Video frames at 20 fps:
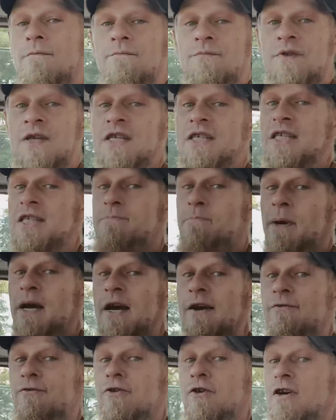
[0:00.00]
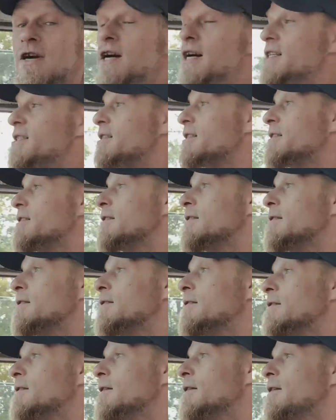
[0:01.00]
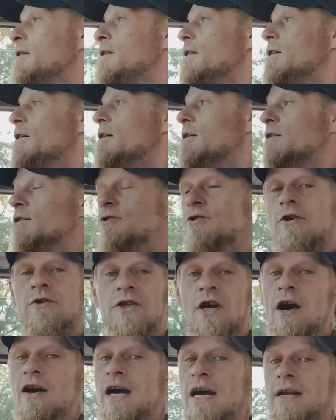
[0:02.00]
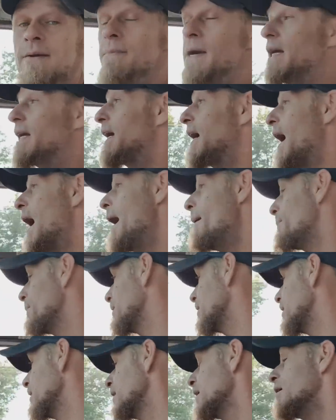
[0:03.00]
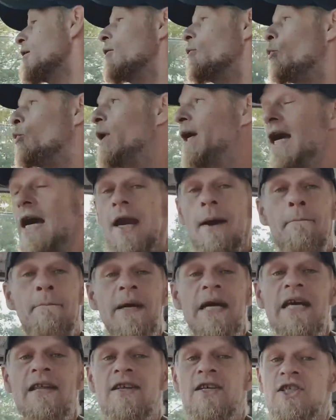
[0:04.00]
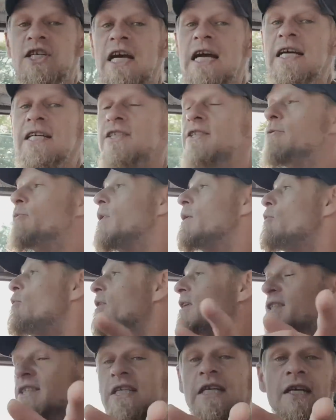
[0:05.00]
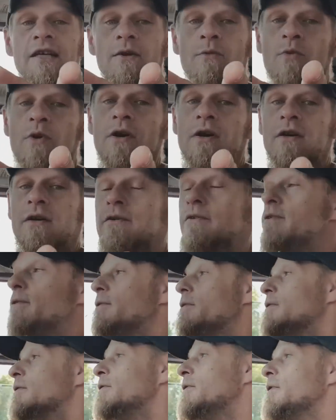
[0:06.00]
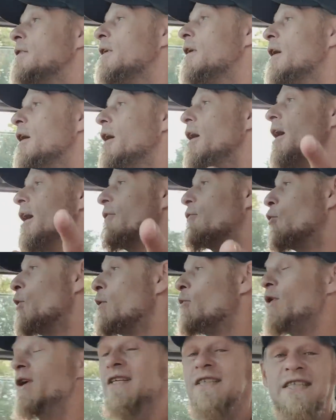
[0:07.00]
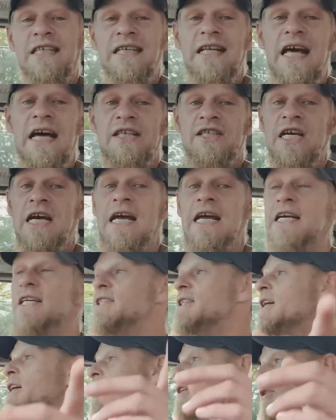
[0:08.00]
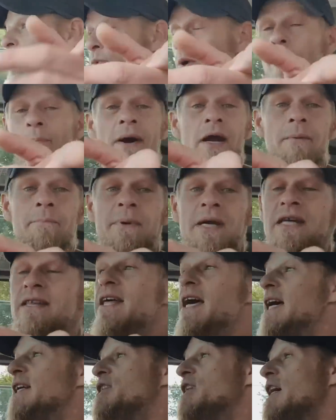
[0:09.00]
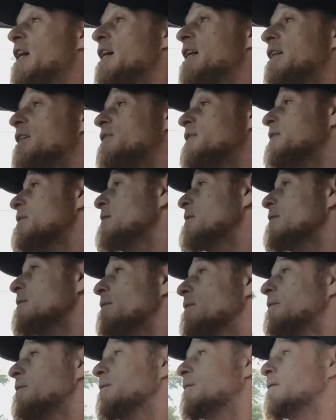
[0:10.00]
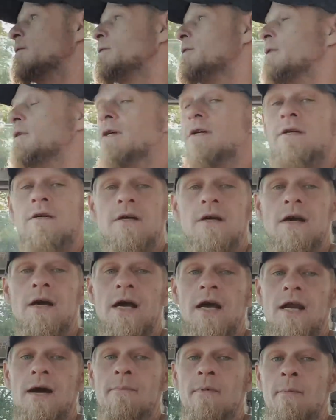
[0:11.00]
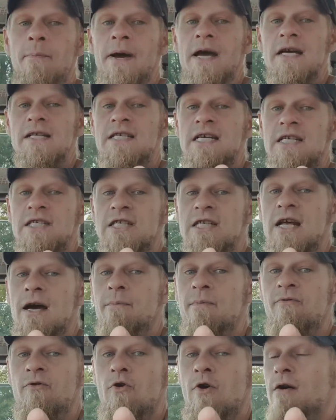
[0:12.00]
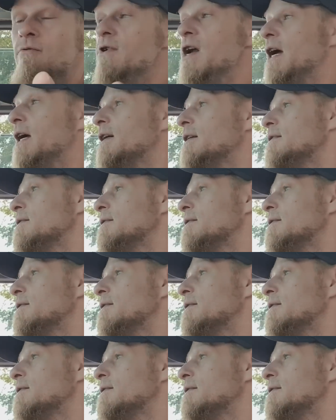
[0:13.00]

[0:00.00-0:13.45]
this is big for us. So y'all got to make it happen. We got to be the change that we want to see in the world. If we want to see that change, then we better be that change. And I'm going to pay attention now before I wreck.